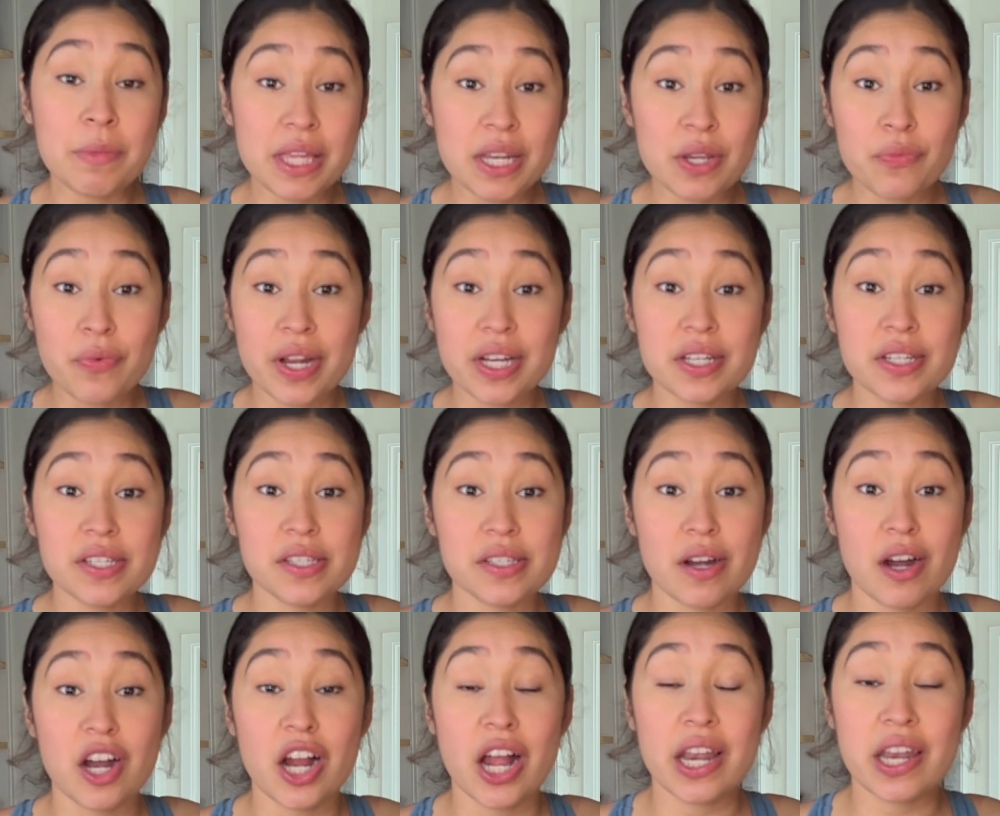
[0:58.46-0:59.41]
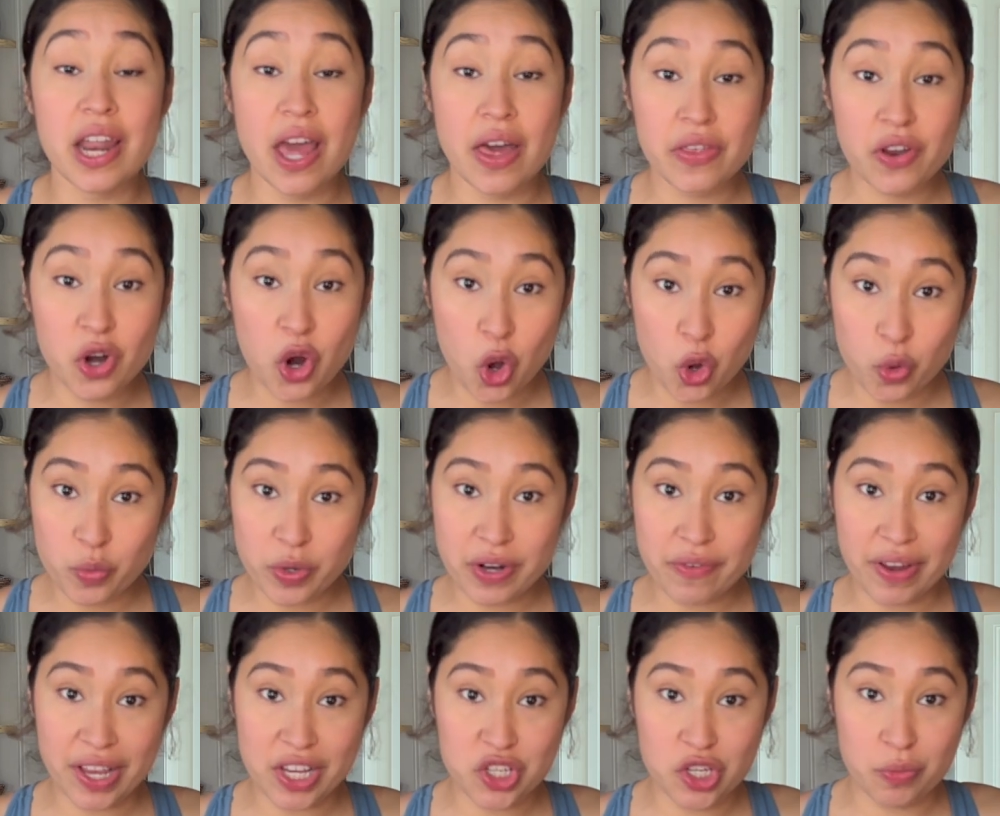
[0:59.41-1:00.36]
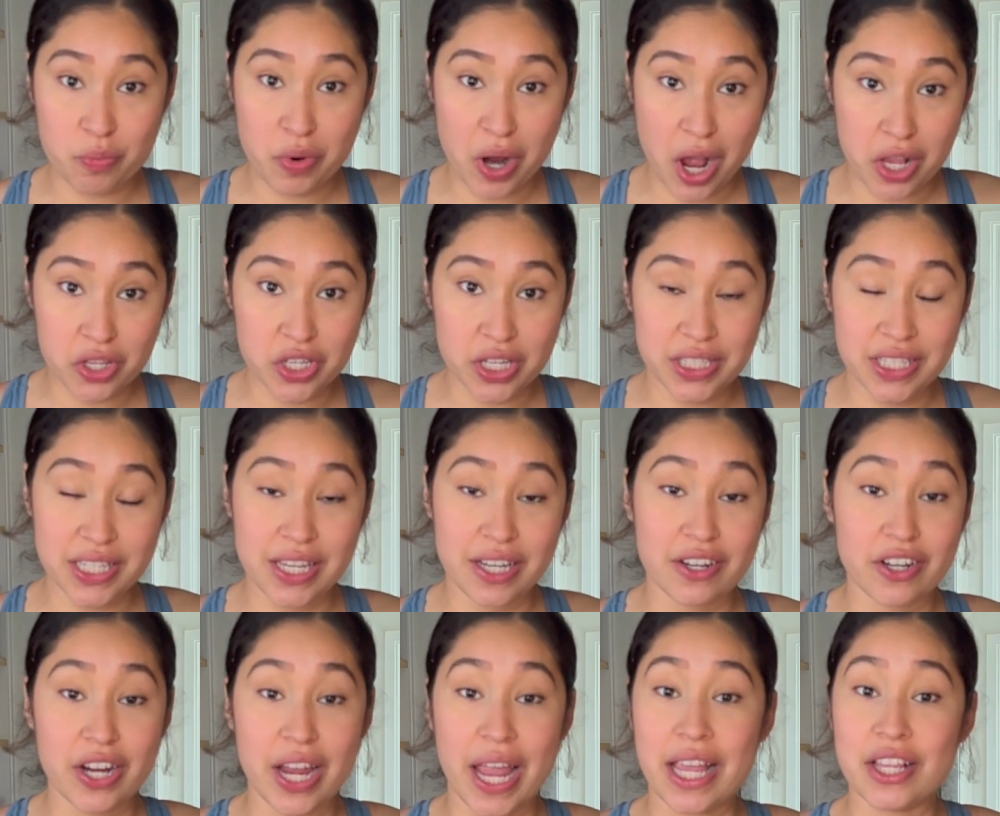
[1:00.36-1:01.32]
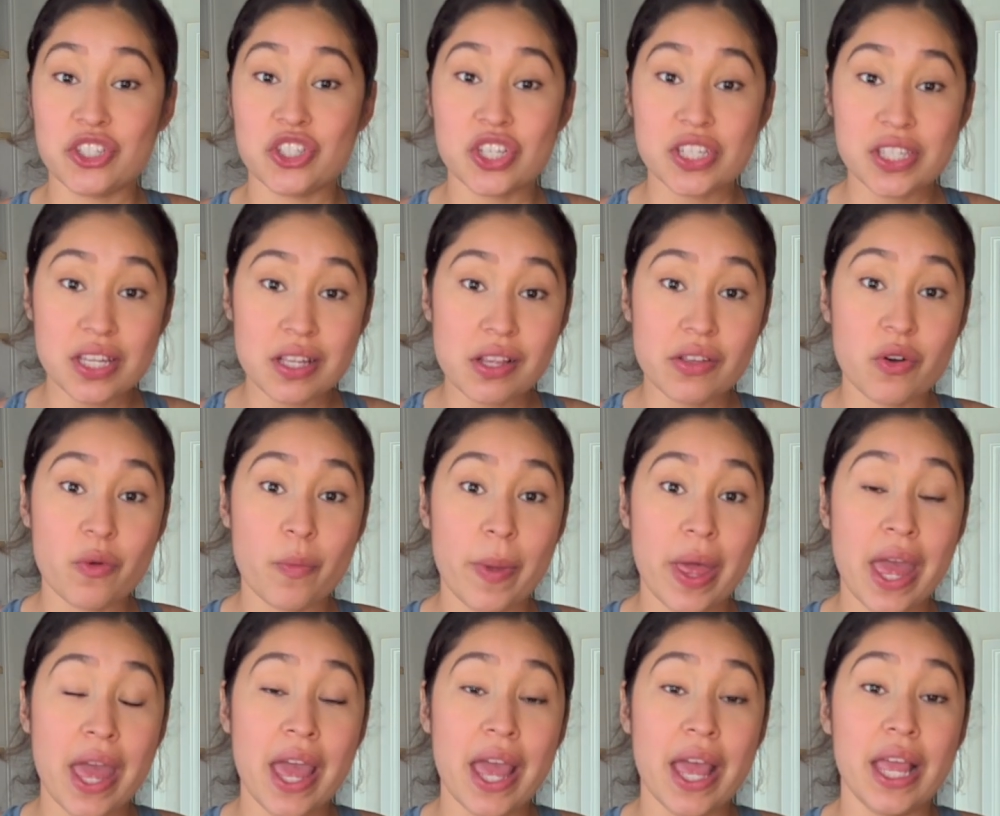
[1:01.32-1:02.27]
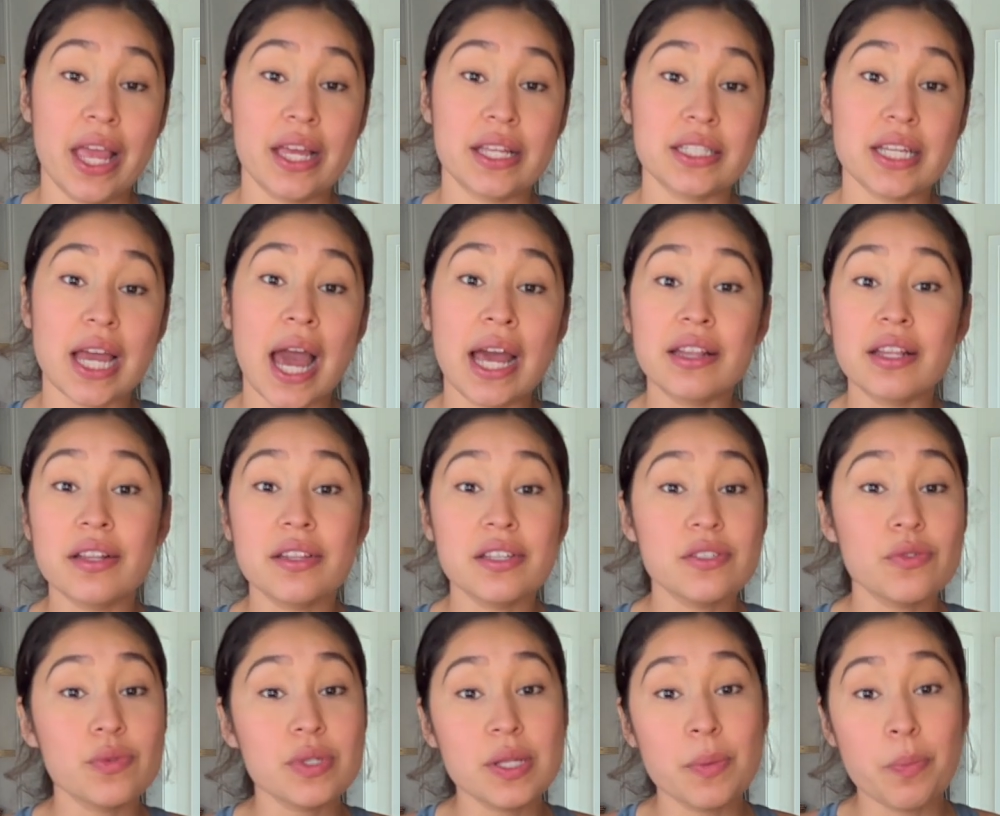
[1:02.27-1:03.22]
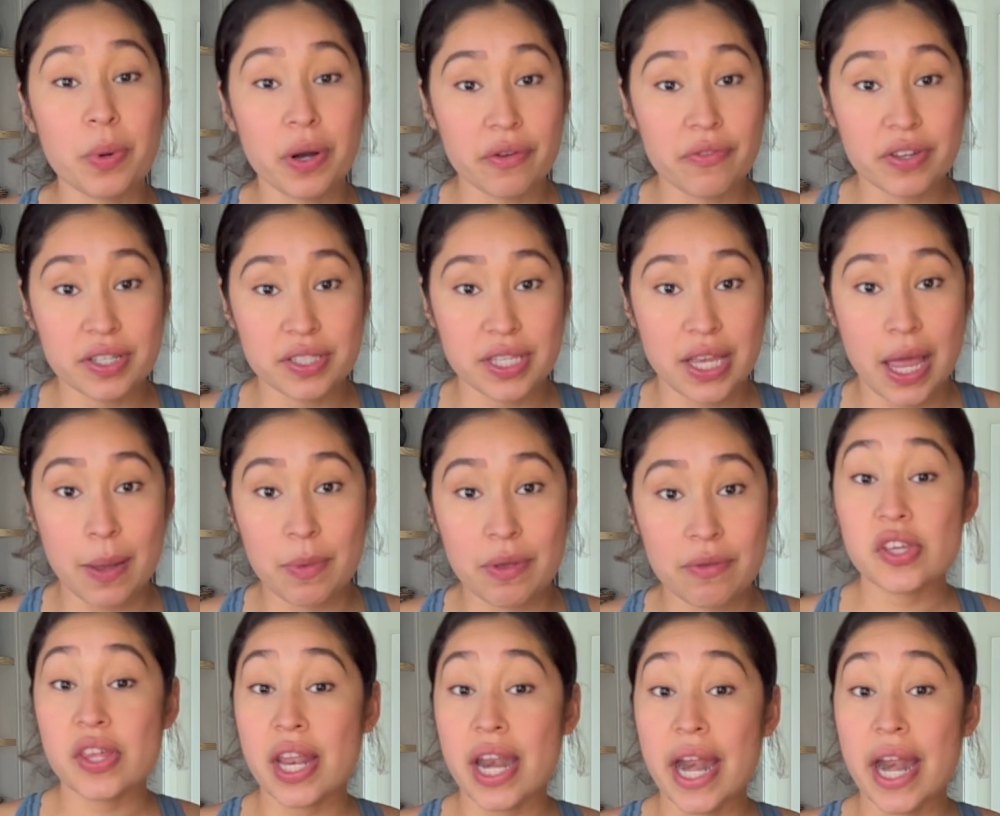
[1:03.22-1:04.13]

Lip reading: getting ready to start another home renovation project here in just a little bit, and I thought this was the perfect timing so that